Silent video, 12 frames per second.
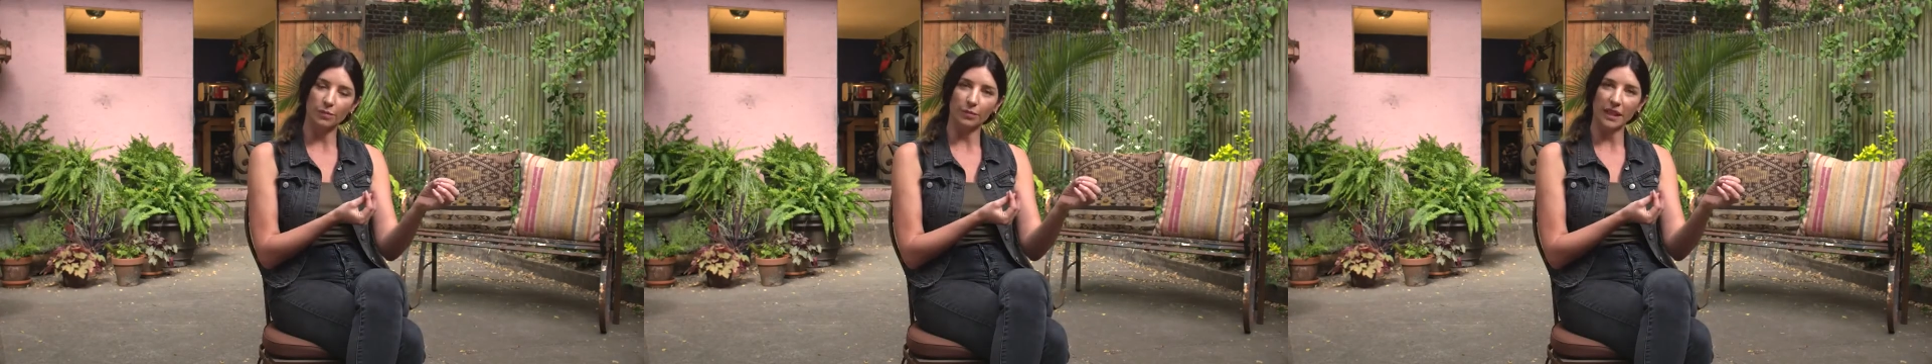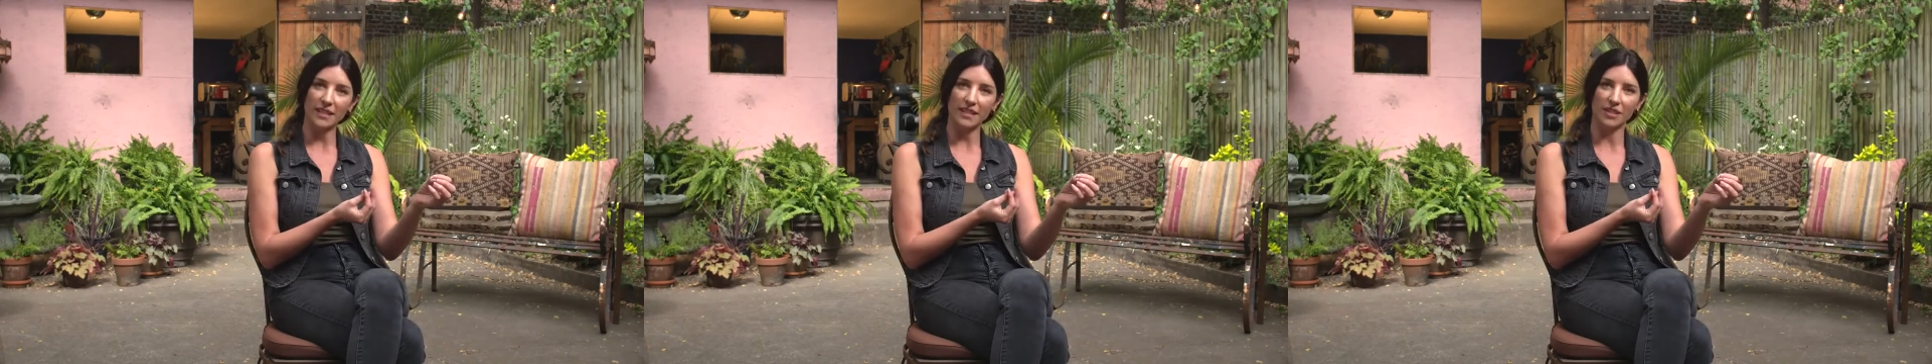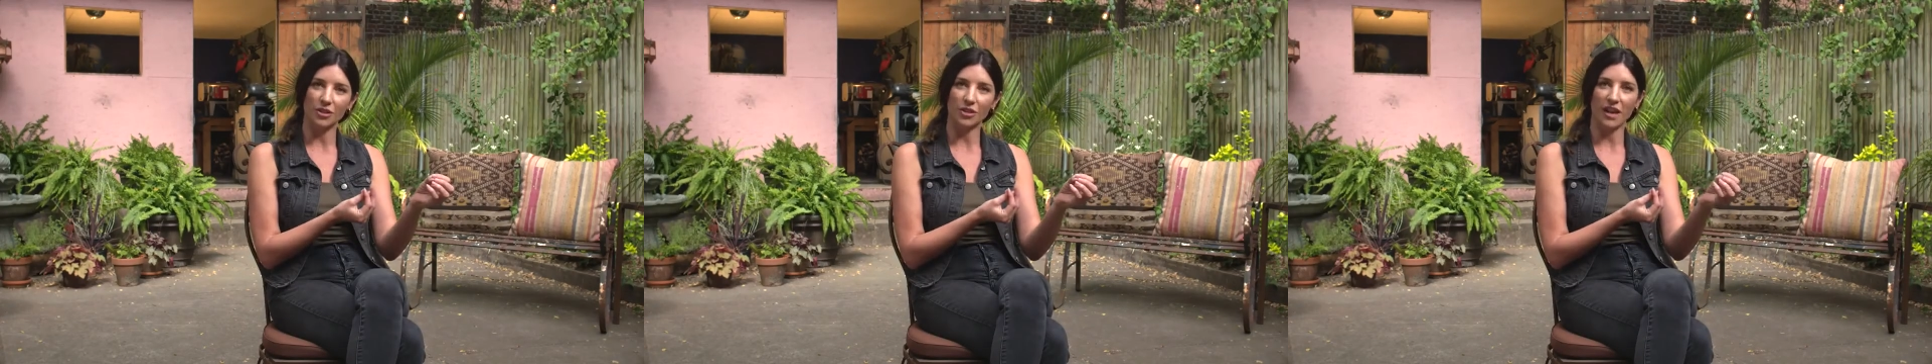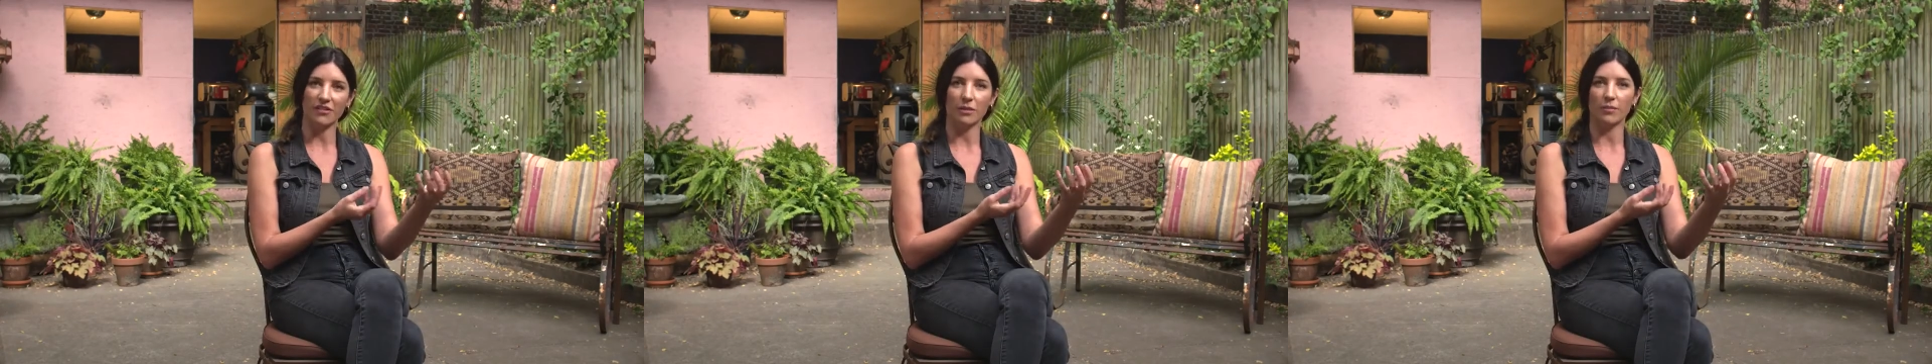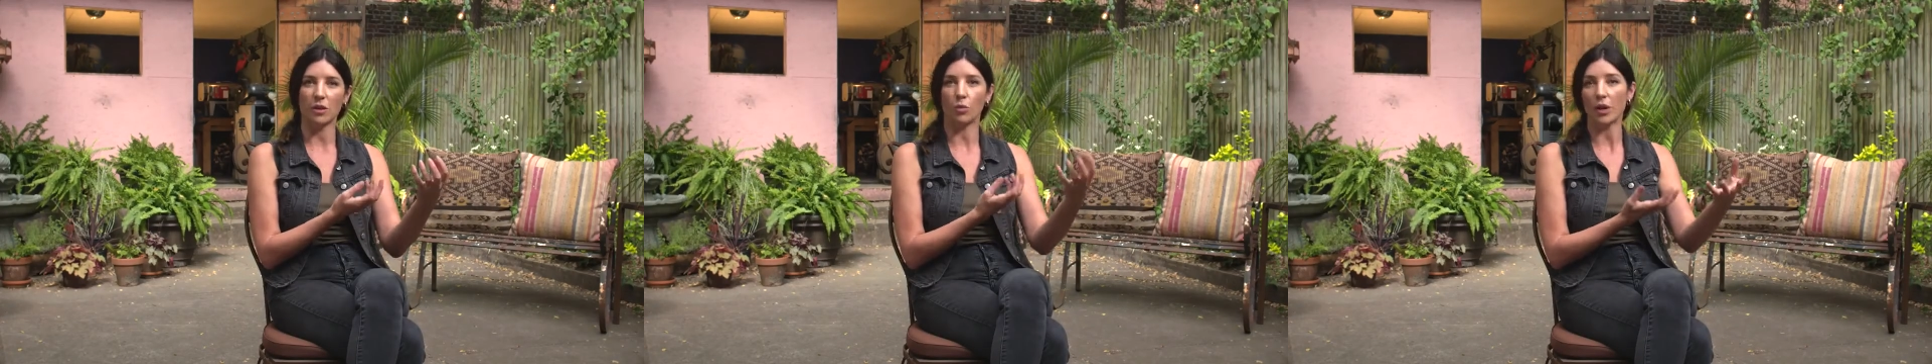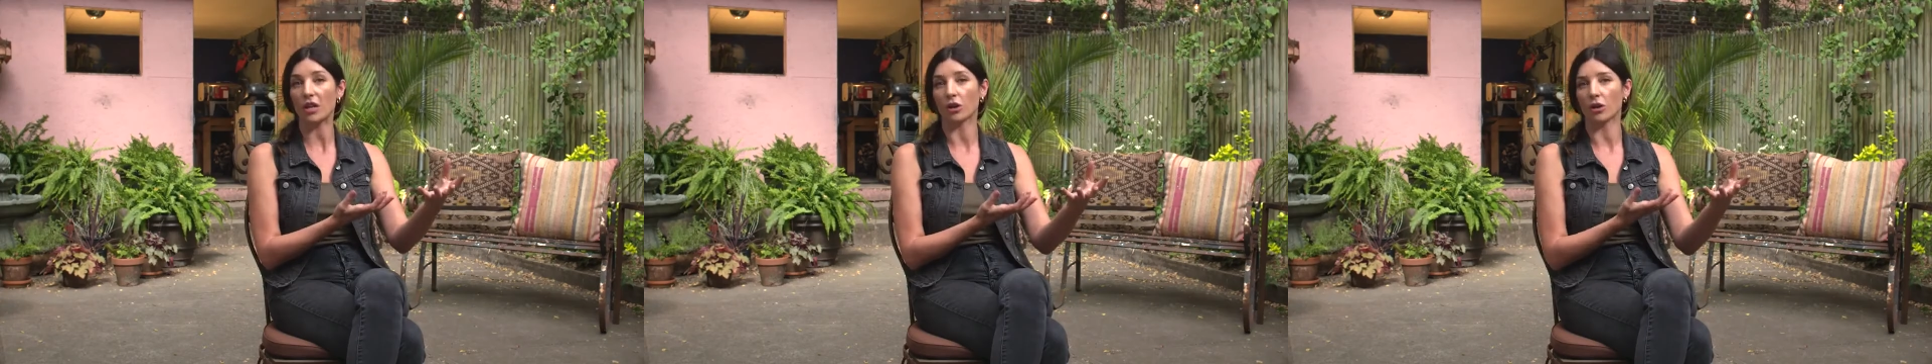places in your knife can be
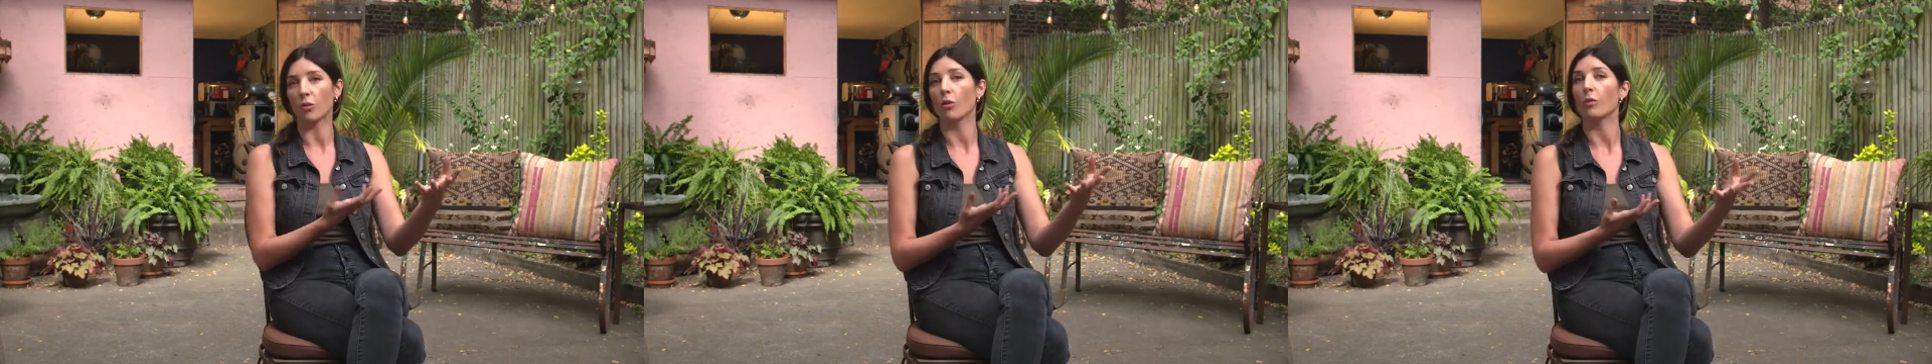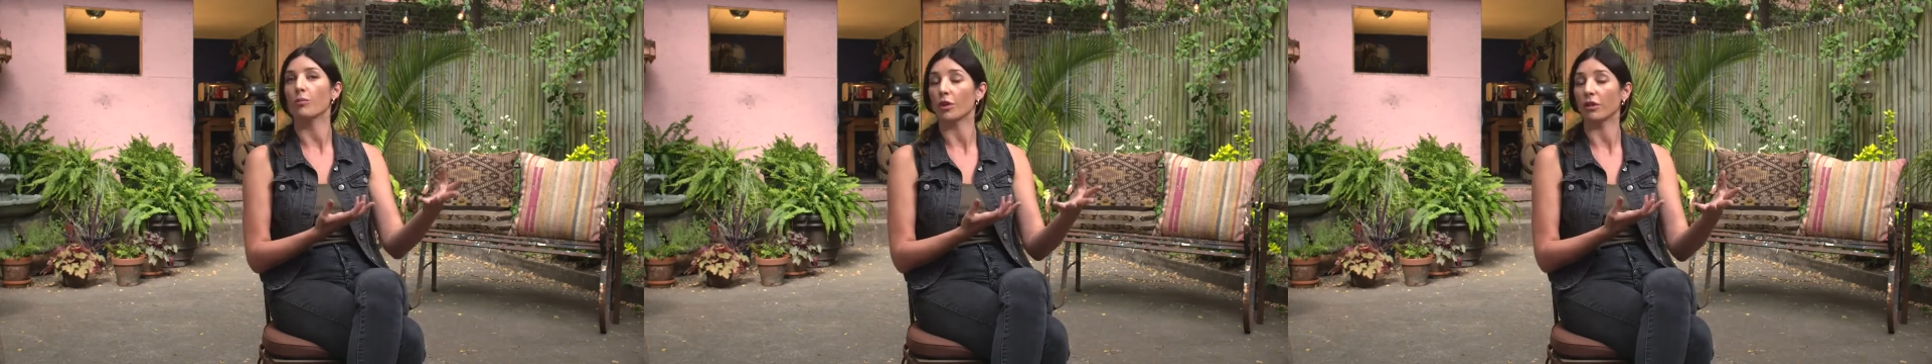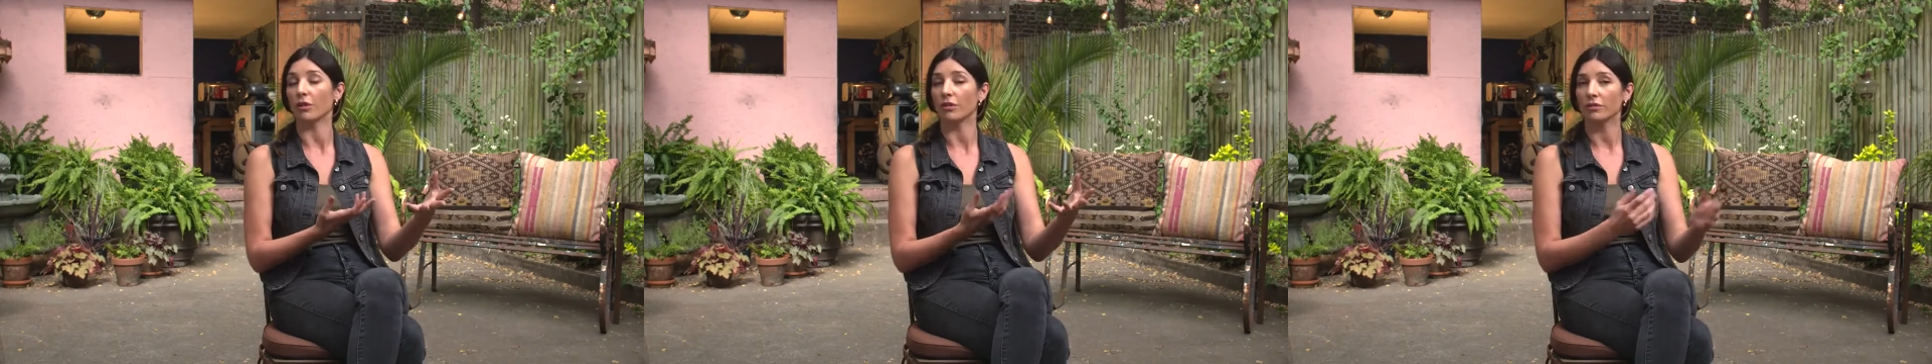weaker or more brittle.